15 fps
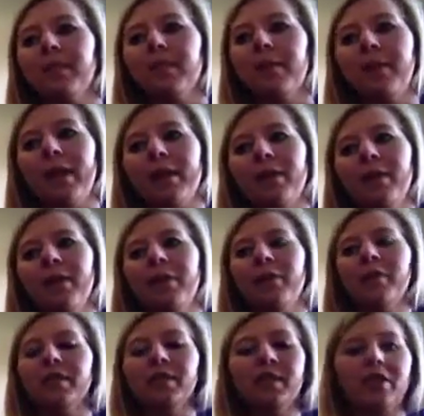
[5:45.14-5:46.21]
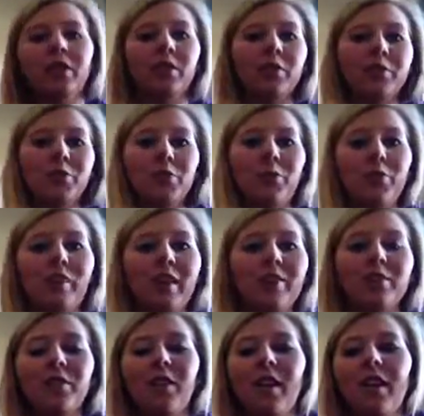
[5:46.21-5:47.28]
Mary, who was like our
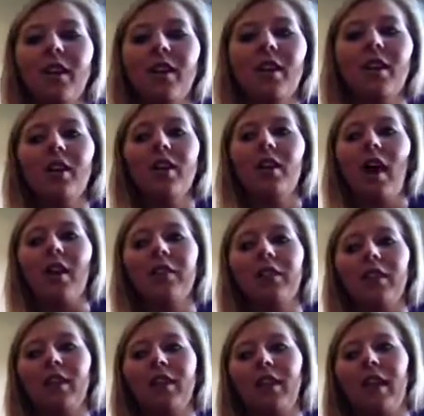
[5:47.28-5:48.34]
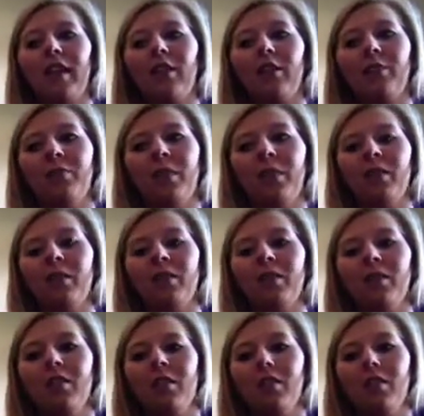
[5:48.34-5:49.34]
supervisor there, I feel like that could have been